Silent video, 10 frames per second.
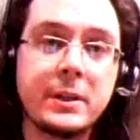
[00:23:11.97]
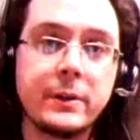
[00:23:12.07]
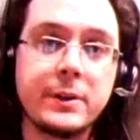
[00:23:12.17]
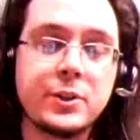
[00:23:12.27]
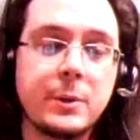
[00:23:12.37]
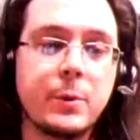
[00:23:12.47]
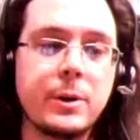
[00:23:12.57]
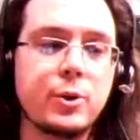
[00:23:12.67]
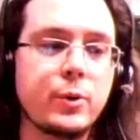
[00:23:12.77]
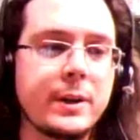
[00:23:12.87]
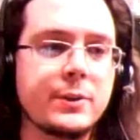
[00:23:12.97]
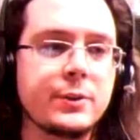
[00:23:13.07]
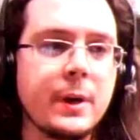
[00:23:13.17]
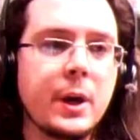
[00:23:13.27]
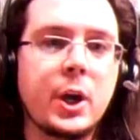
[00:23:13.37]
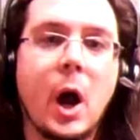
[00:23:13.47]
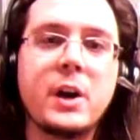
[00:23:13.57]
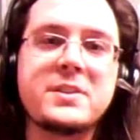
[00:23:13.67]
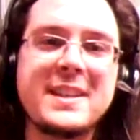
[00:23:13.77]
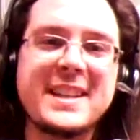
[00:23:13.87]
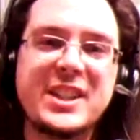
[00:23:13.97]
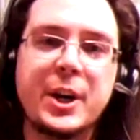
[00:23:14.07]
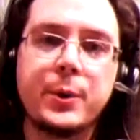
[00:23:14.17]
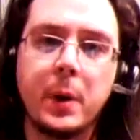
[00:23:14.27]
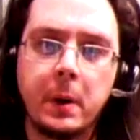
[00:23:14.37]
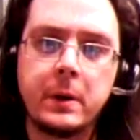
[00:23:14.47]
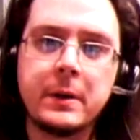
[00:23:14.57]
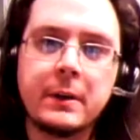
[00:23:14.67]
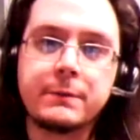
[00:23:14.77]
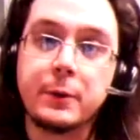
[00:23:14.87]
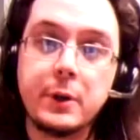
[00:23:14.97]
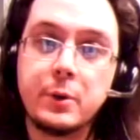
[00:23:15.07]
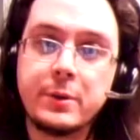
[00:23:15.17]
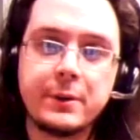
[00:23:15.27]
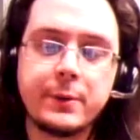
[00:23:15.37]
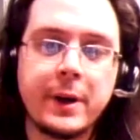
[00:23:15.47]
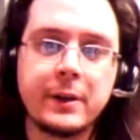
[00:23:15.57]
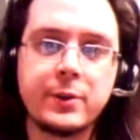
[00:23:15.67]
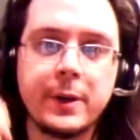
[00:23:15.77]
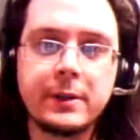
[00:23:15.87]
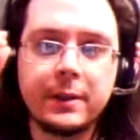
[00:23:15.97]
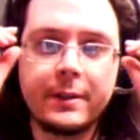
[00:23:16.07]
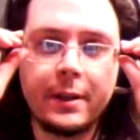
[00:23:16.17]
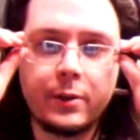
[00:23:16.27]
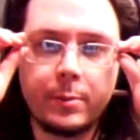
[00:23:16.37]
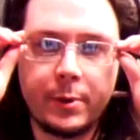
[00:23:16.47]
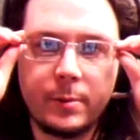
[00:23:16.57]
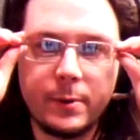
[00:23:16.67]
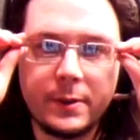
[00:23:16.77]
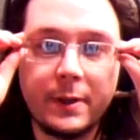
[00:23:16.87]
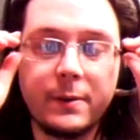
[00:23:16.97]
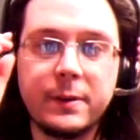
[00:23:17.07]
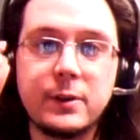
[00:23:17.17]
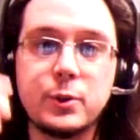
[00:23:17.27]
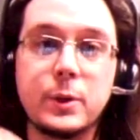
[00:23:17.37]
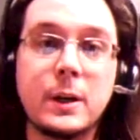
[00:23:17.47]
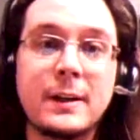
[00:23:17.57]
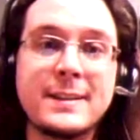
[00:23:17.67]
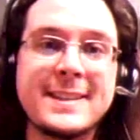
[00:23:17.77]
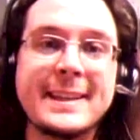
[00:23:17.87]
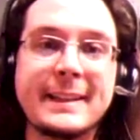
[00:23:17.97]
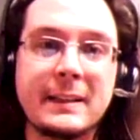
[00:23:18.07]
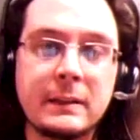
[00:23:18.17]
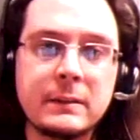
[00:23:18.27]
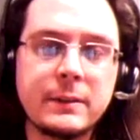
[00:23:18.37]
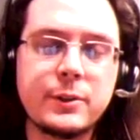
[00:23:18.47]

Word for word: terrorist, someone who is causing terror for no dire direct intent or purpose other than to cause ill,